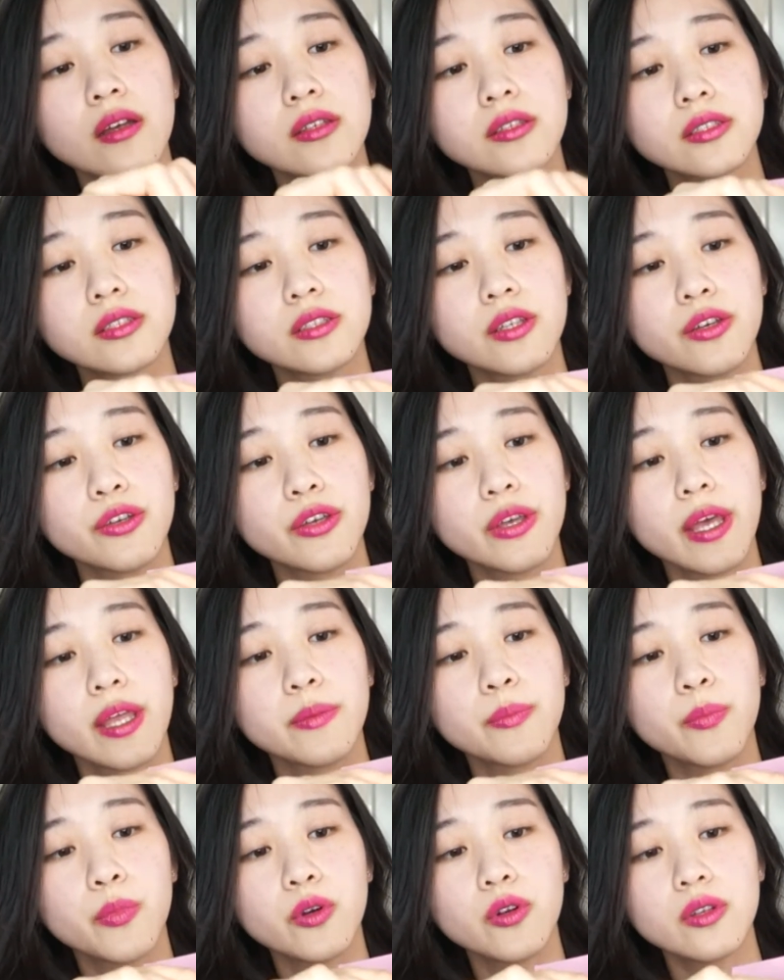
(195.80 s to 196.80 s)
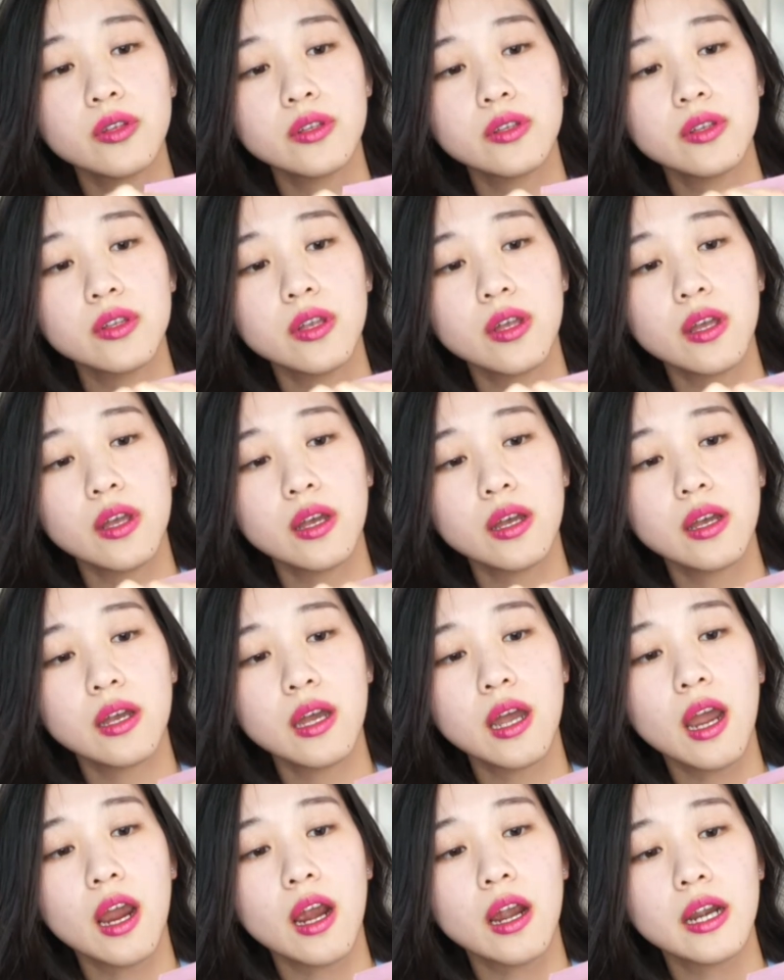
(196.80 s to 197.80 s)
So you can put
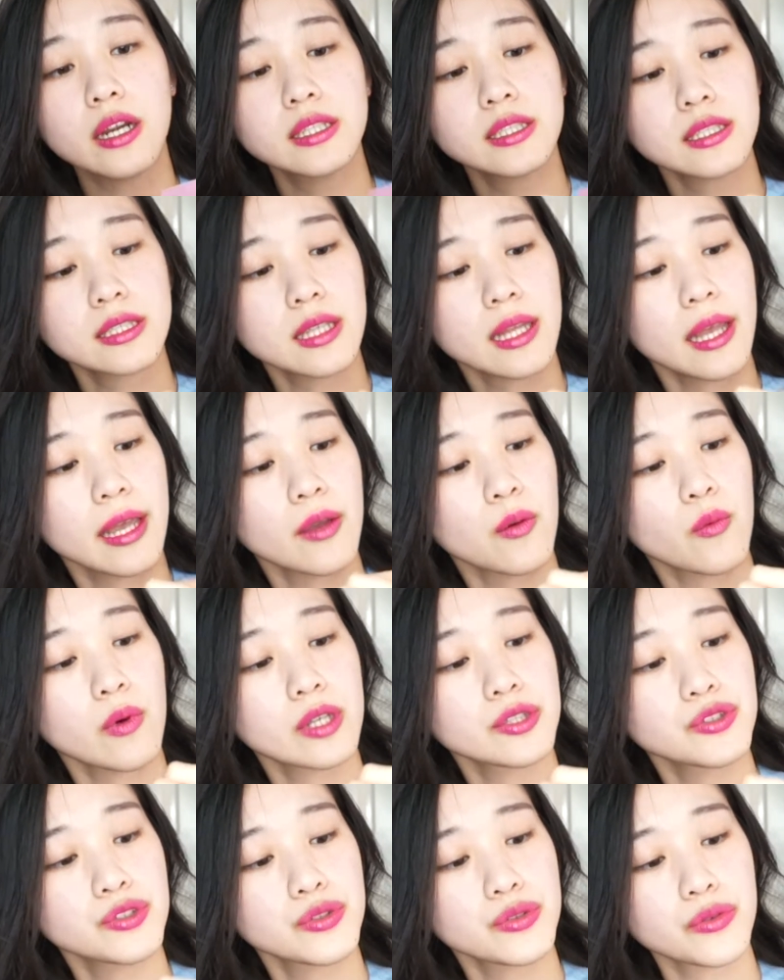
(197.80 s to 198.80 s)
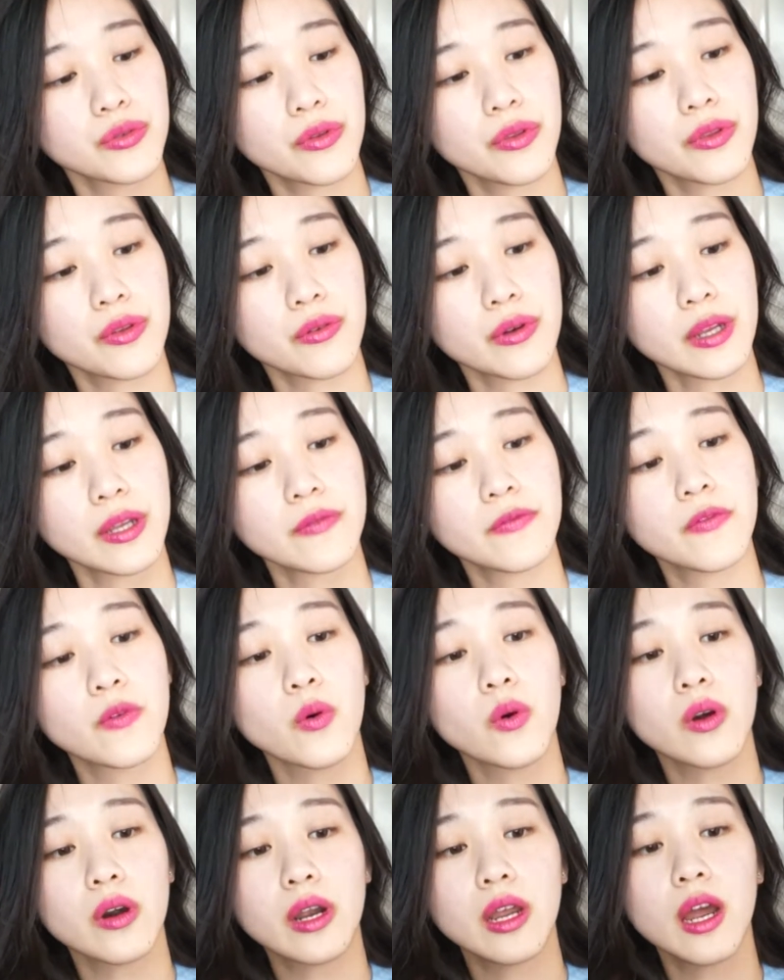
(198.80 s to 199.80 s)
cards, like 1, 2, 3,
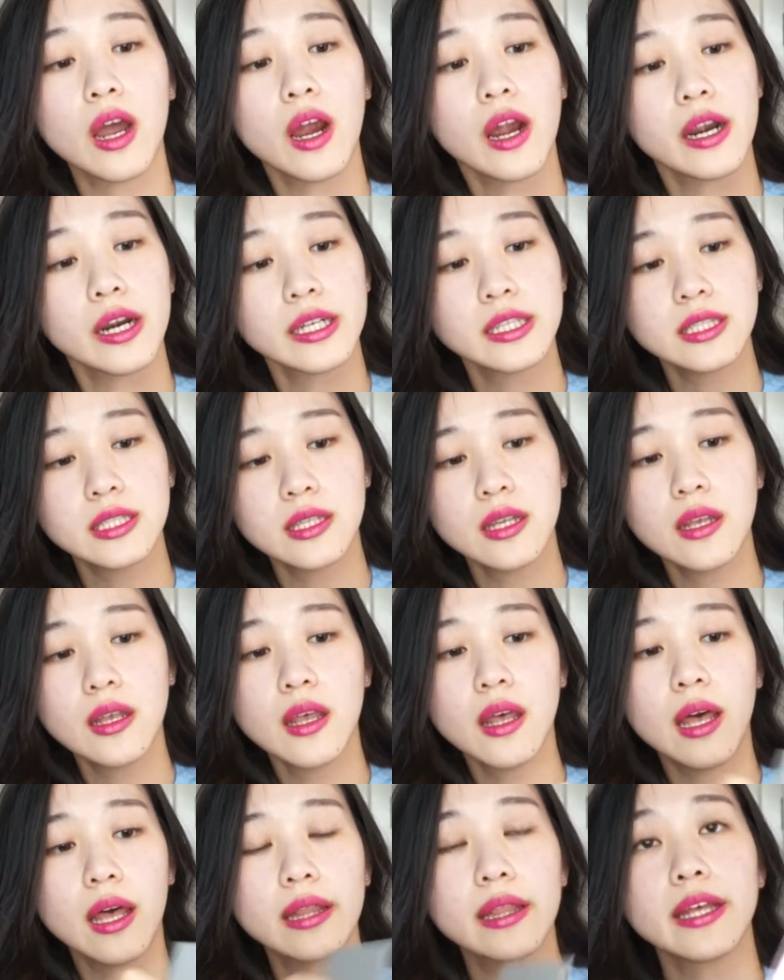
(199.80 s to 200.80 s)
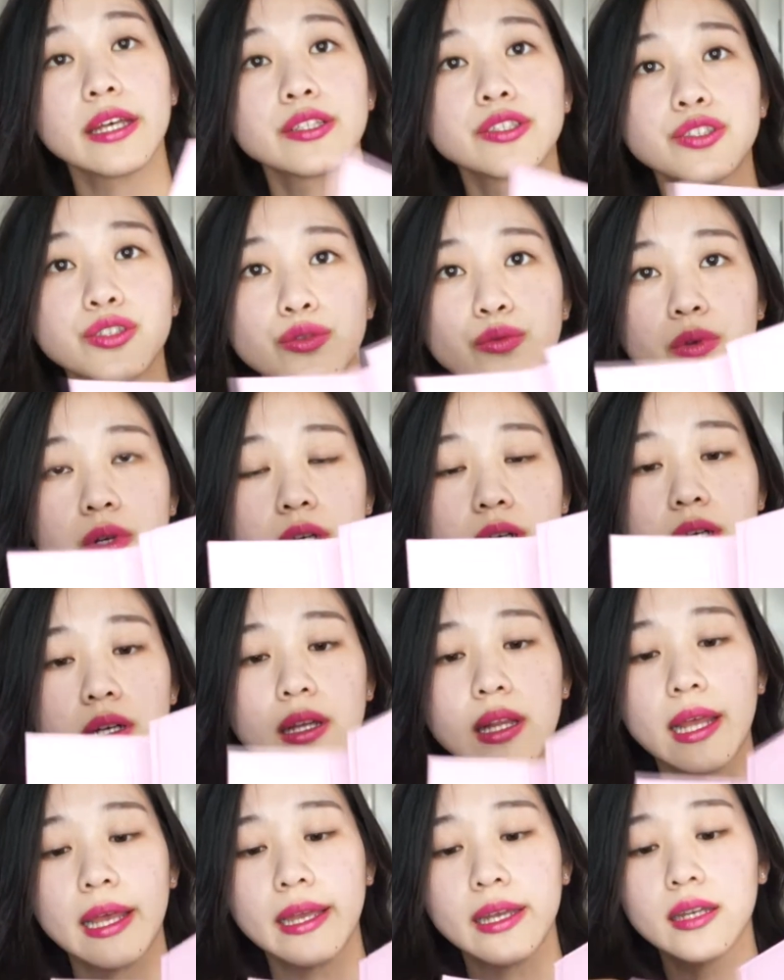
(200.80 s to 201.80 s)
4 cards, unless you wanna
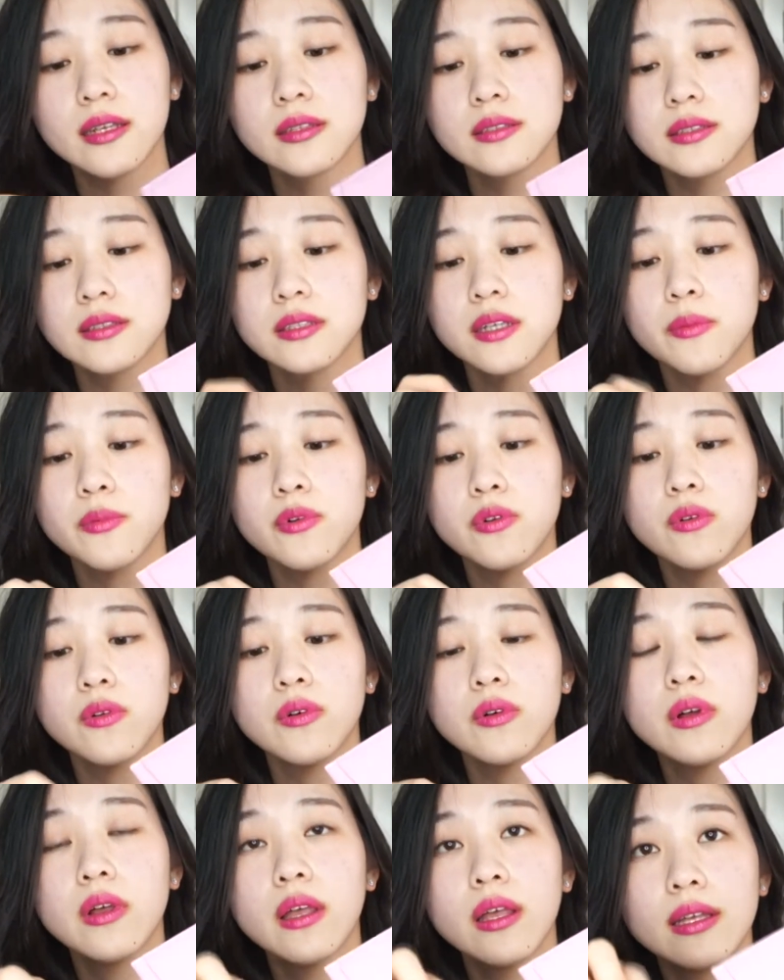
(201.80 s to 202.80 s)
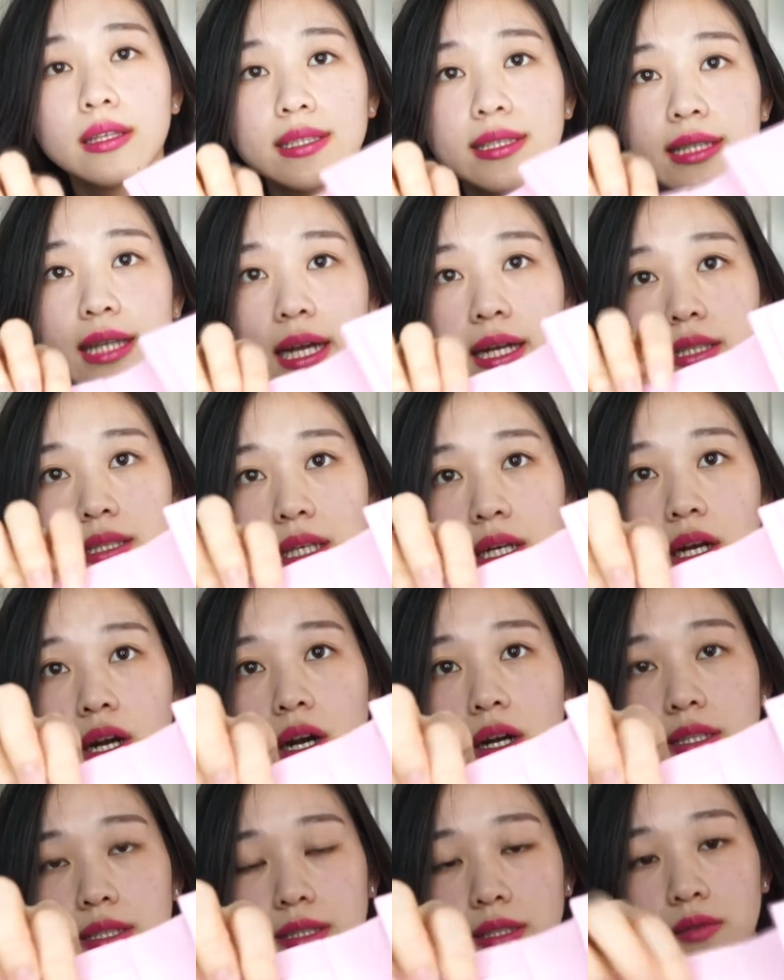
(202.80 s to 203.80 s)
like double stack the
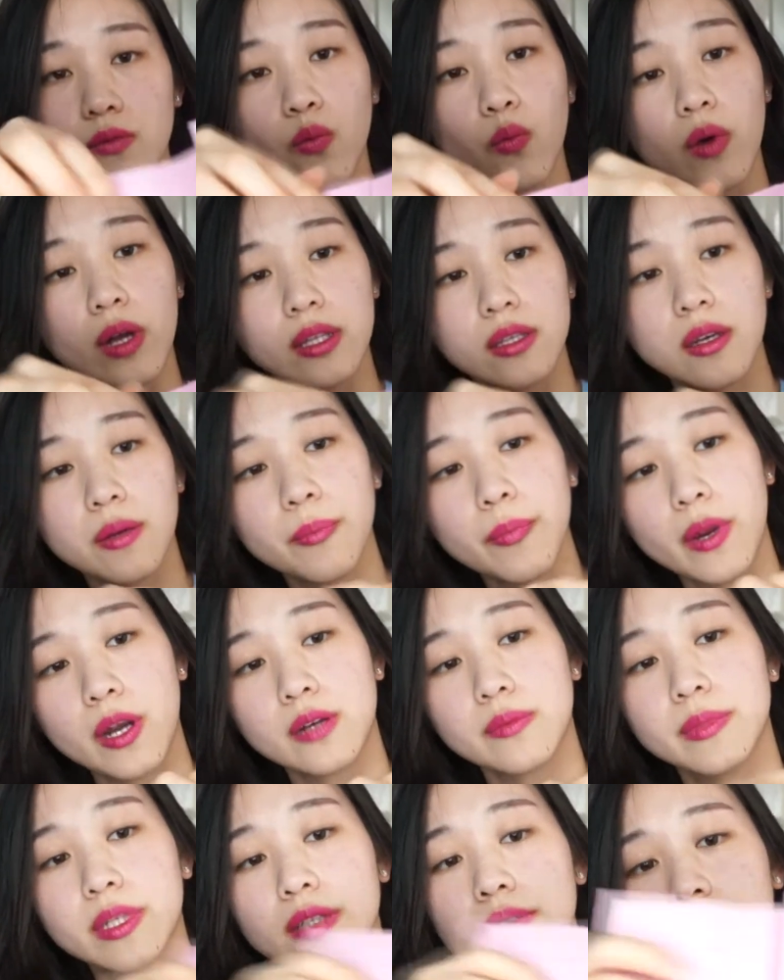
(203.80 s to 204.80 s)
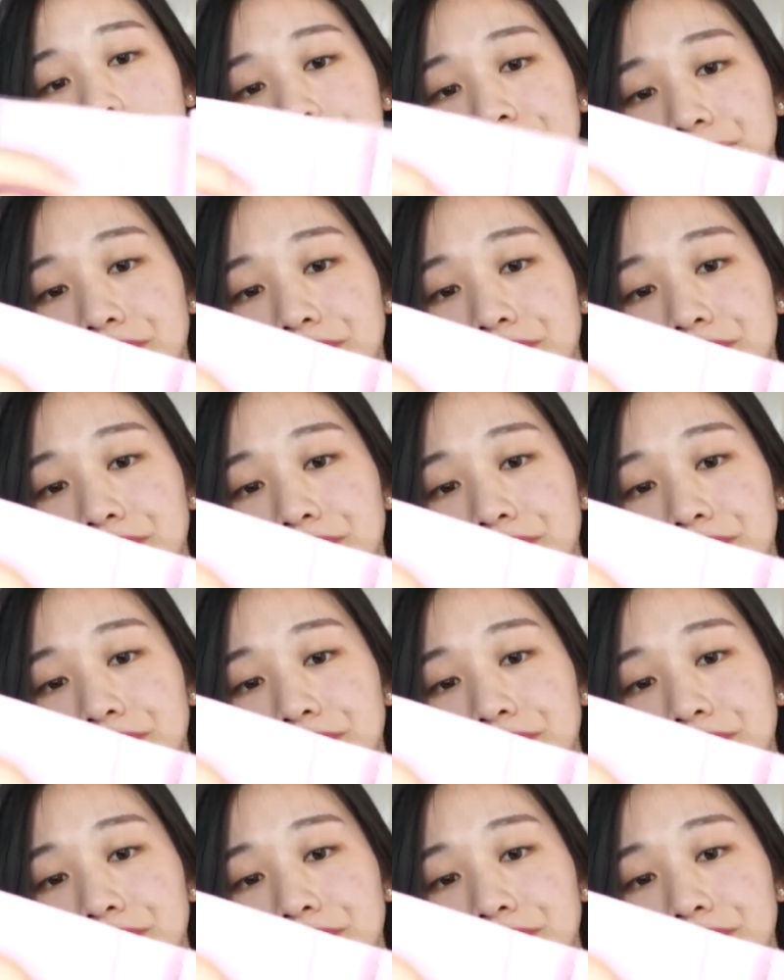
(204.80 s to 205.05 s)
cards in one compartment.